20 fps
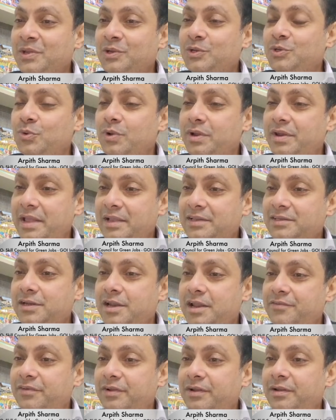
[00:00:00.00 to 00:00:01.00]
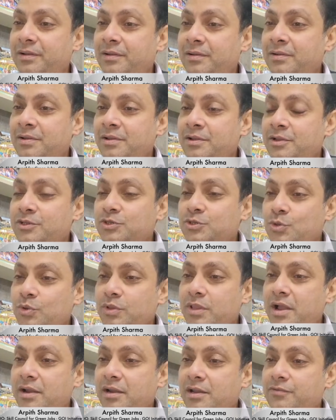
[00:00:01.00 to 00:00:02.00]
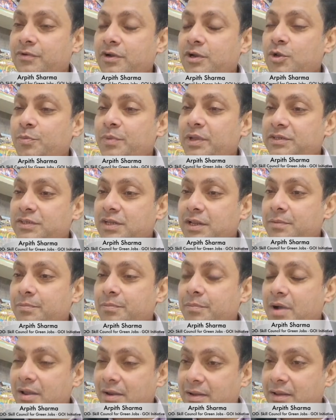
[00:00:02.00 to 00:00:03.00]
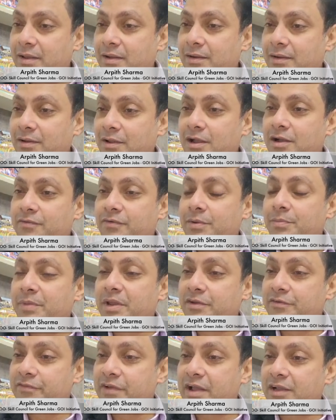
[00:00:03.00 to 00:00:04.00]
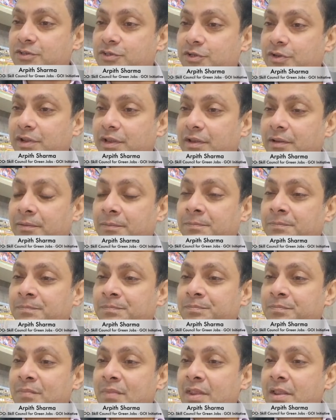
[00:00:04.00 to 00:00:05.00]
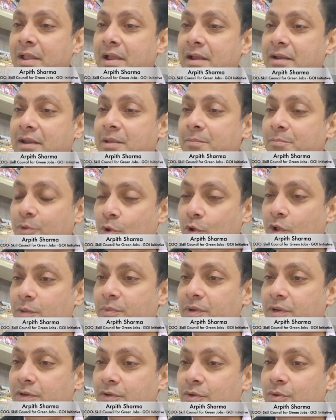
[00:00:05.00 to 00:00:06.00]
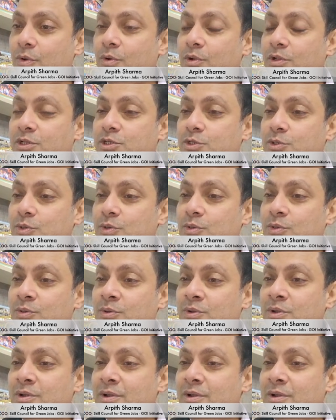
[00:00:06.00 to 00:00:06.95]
to a next level so that our domestic market, our manufacturing and employment also